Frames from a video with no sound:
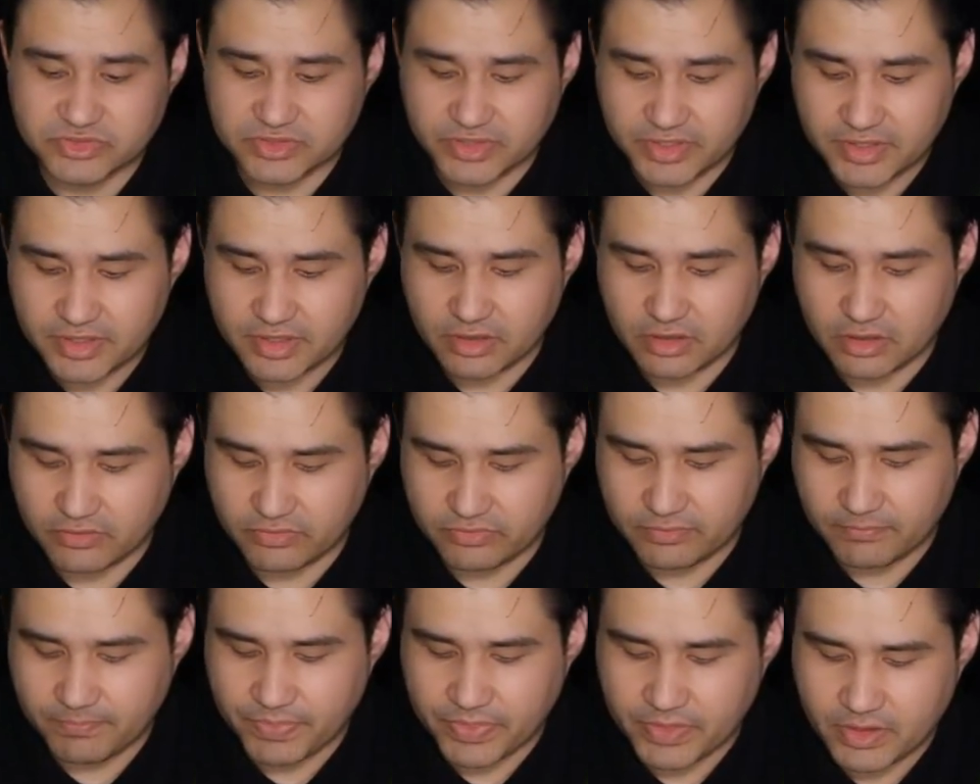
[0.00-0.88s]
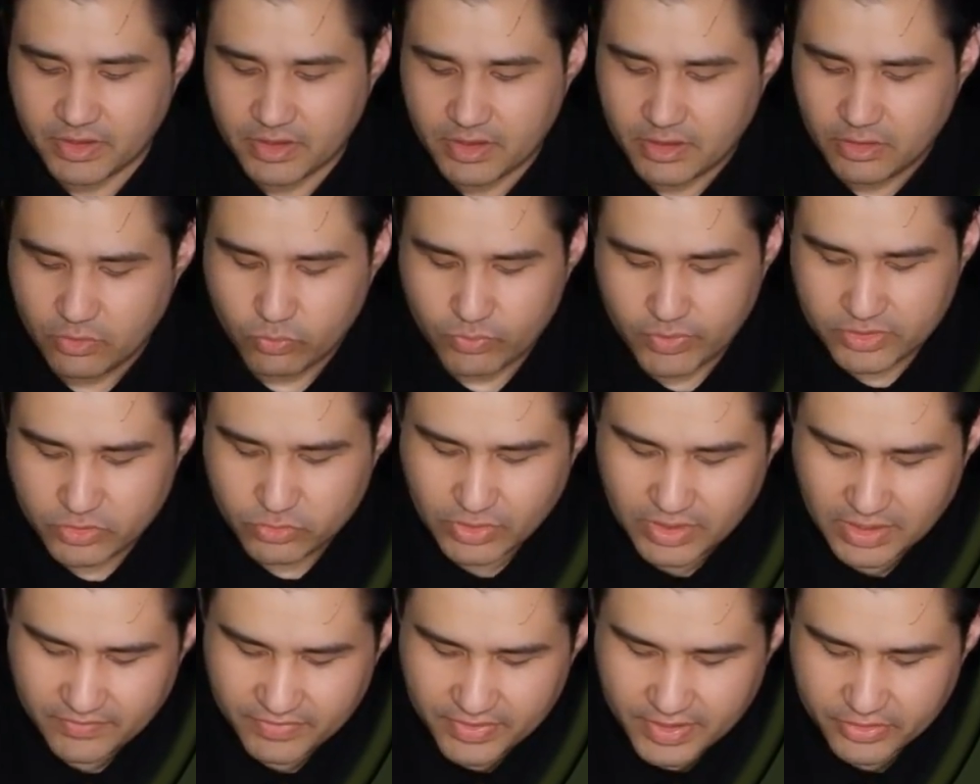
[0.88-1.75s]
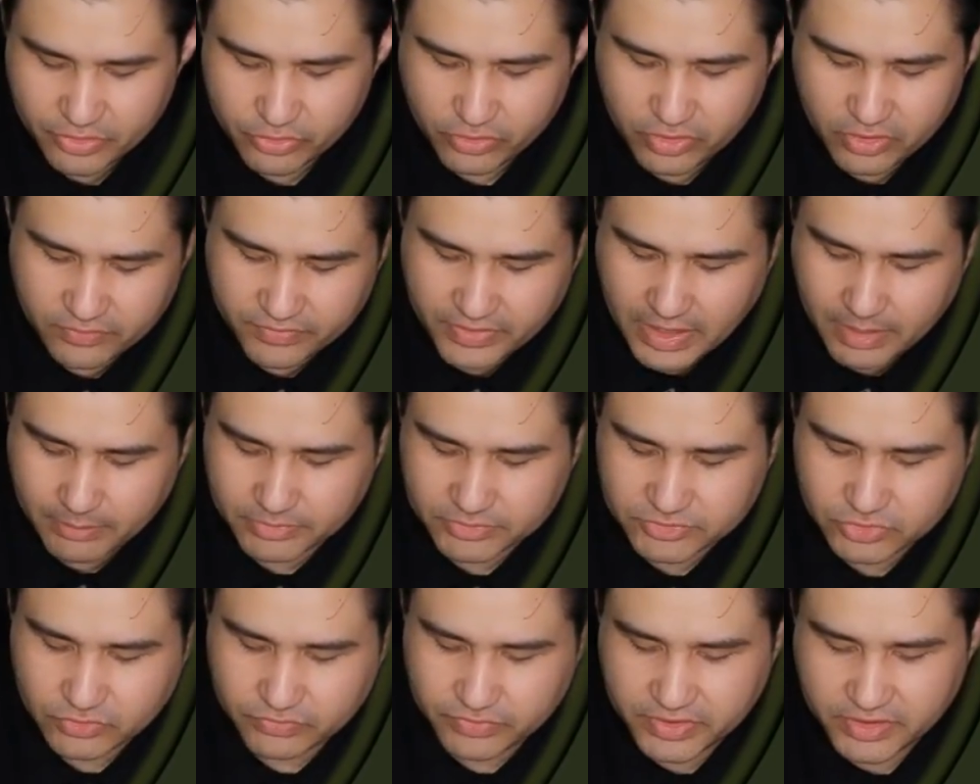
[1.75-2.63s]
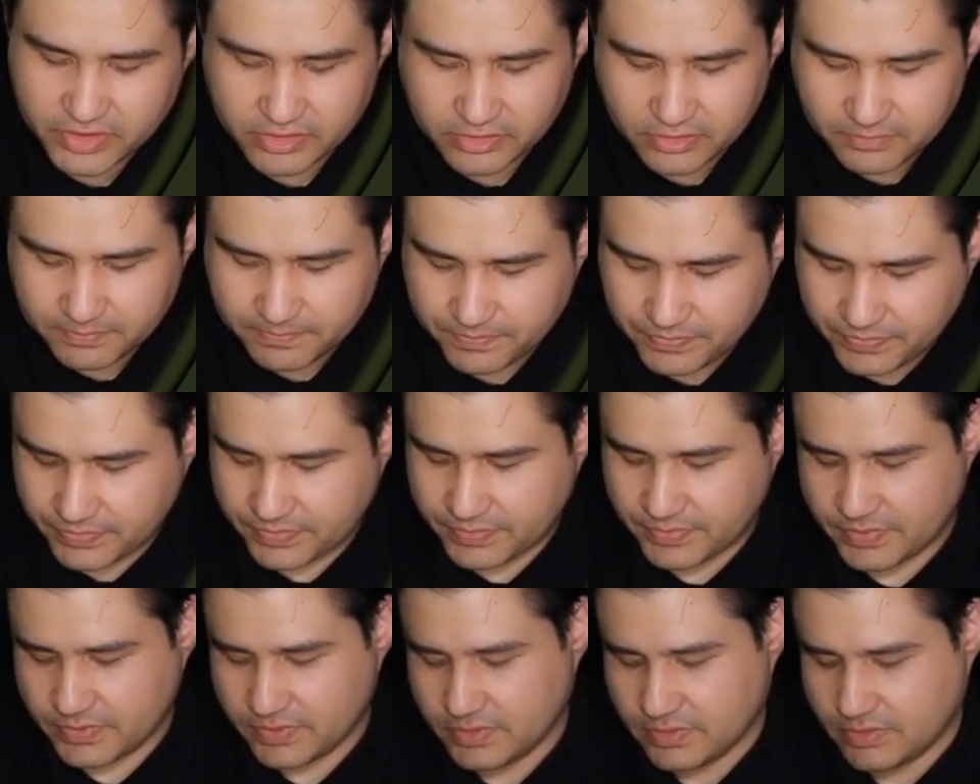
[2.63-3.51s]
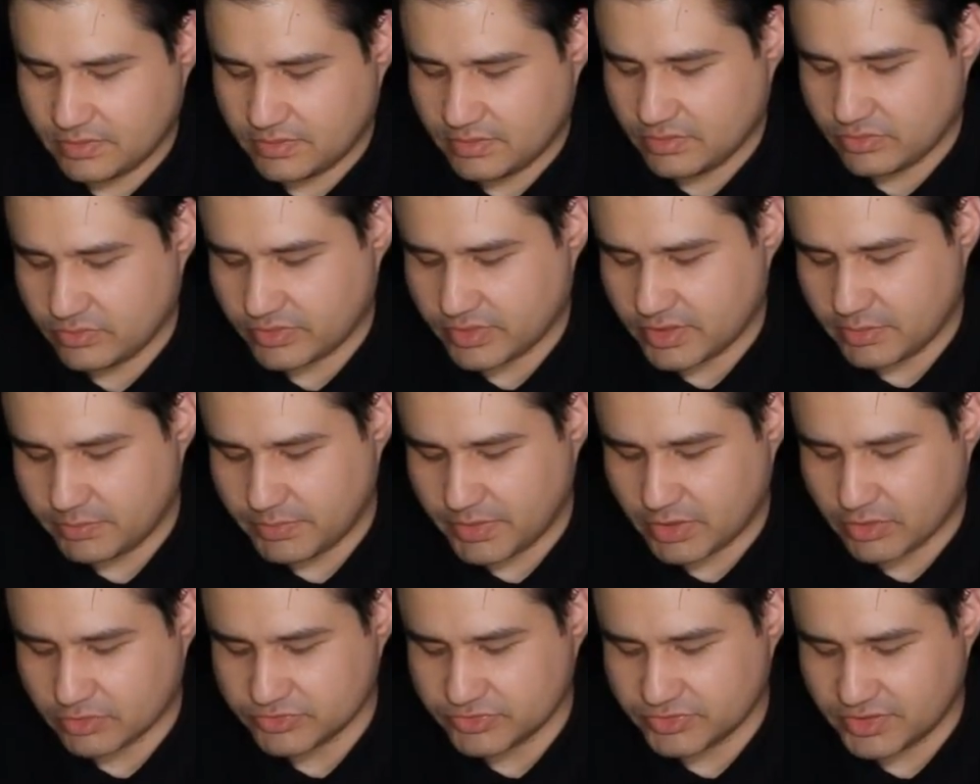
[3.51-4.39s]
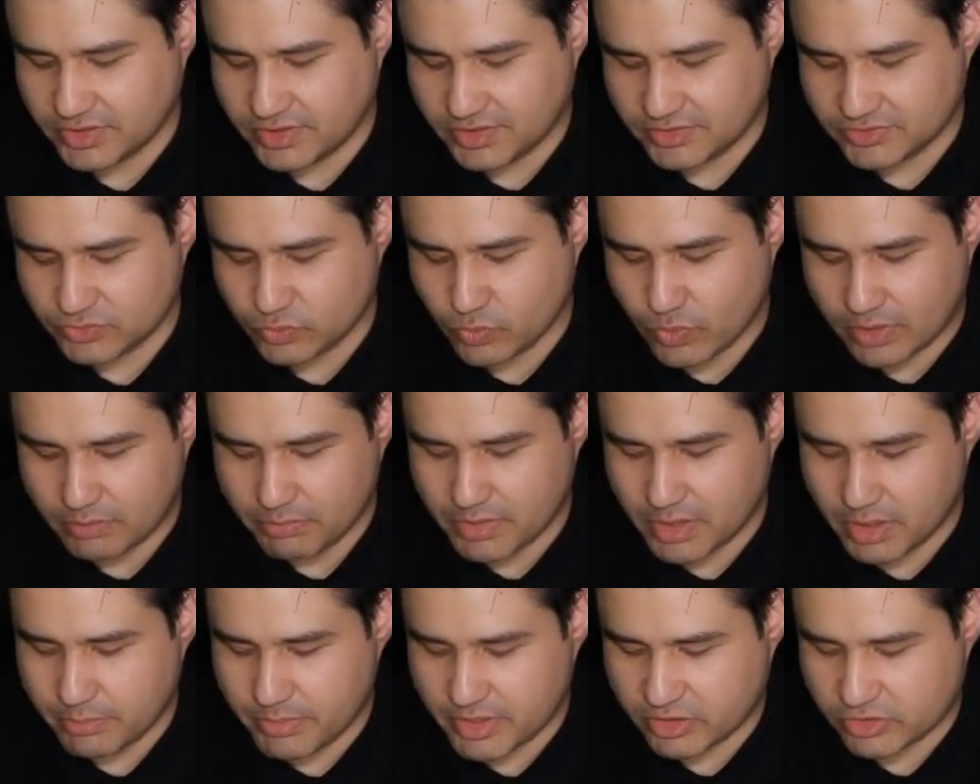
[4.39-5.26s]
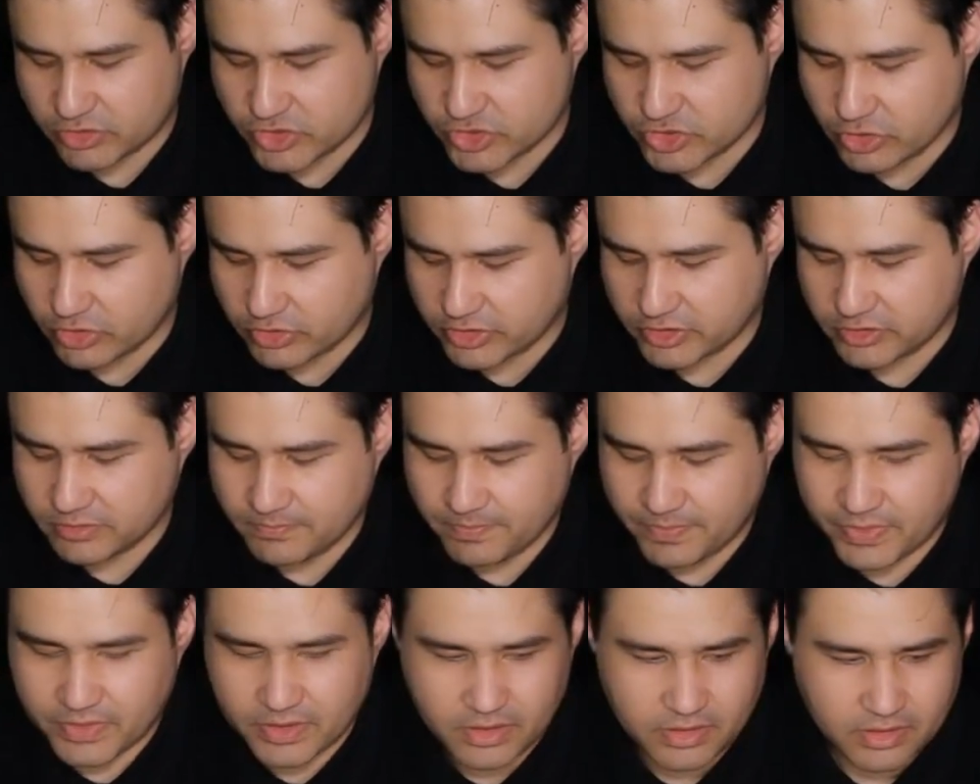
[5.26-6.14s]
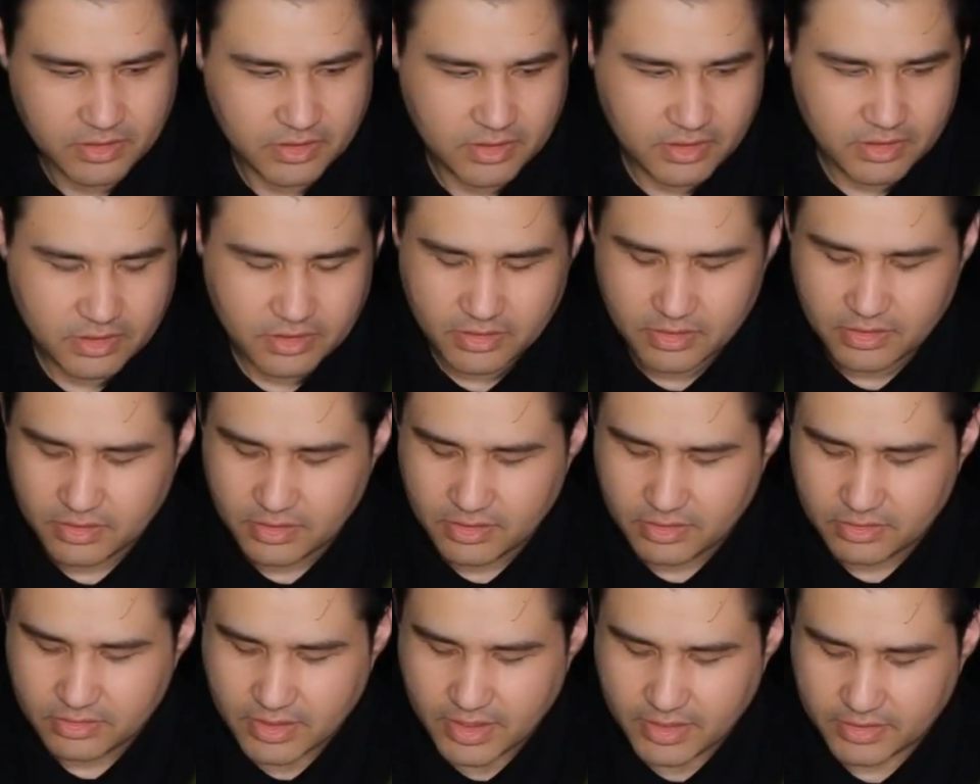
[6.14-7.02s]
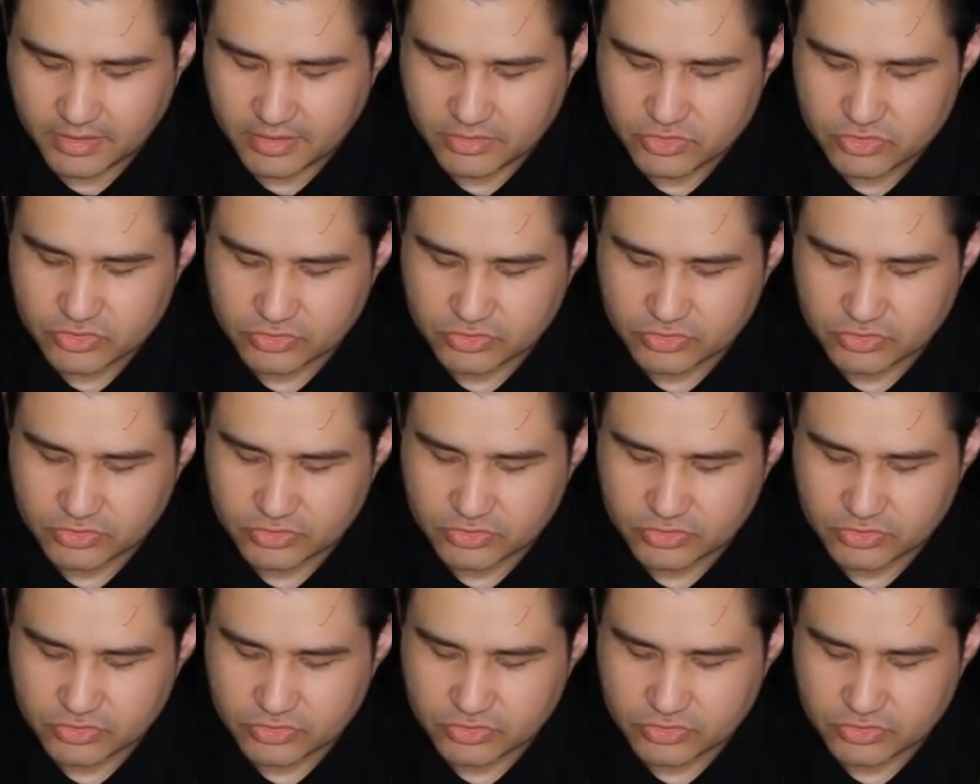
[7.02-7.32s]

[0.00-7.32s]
thinking of, when you have the 3 of diamonds over here, okay, because it is 1 millimeter shorter, I can